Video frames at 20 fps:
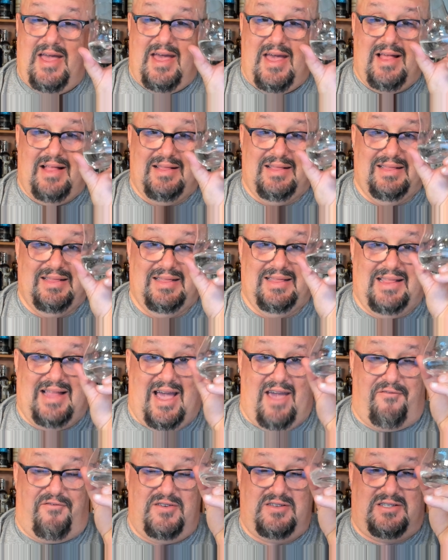
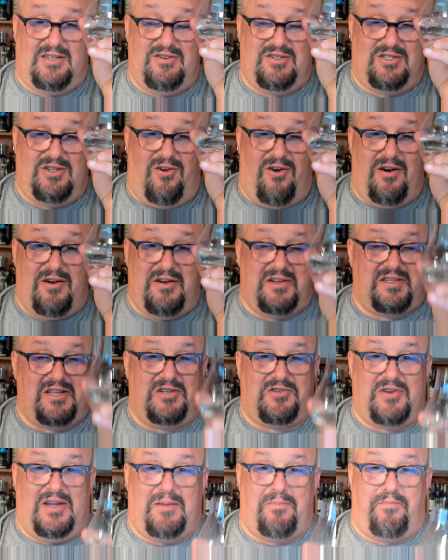life is too short to
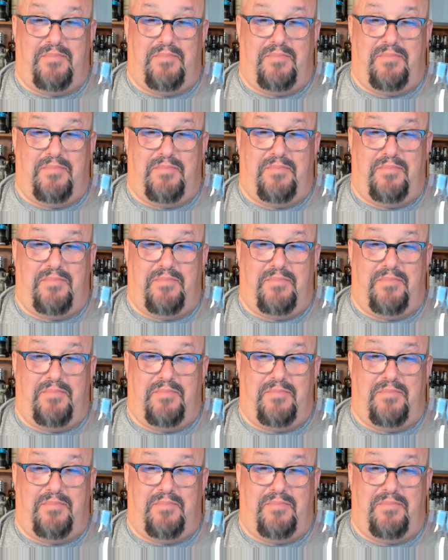drink